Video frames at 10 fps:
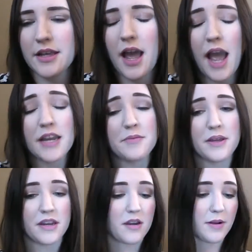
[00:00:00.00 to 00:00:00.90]
I
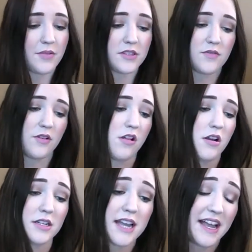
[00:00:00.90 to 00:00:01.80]
debated about this for a long
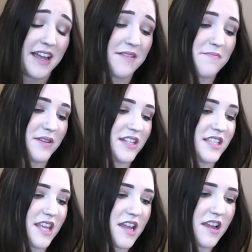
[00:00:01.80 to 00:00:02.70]
time, but it's
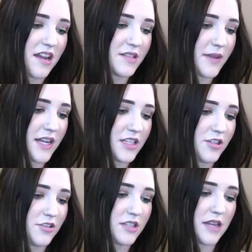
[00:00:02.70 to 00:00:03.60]
the IT Cosmetics
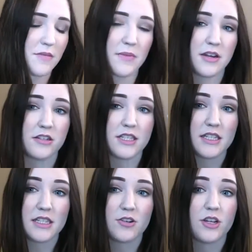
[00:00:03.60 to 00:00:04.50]
Your Skin But Better
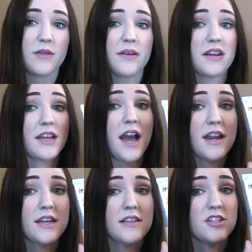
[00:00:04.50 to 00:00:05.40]
CC Cream, and I got
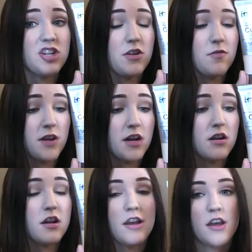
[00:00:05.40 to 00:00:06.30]
it in the shade
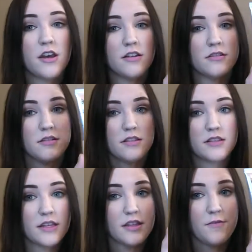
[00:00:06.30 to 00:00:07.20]
Fair. So this is
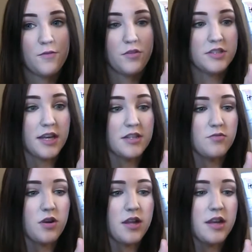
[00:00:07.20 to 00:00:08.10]
like the full-size
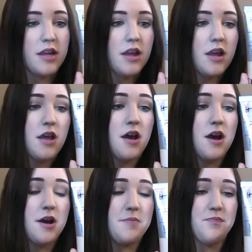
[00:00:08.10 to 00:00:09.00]
one,
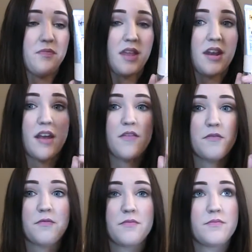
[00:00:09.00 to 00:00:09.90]
and
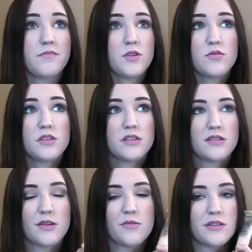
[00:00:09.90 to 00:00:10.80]
I used this
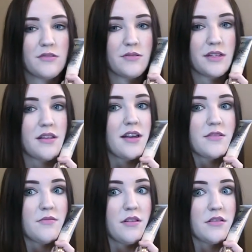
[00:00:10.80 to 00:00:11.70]
like once or twice
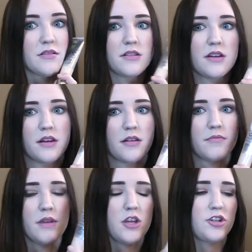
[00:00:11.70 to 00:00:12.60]
last week just to kind
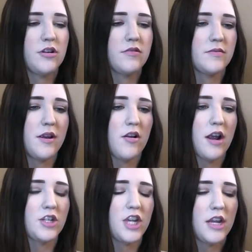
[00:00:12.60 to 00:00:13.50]
of make sure it was my
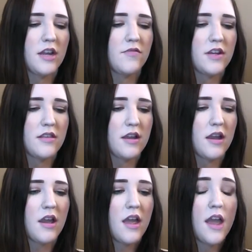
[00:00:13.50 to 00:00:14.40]
correct shade and everything.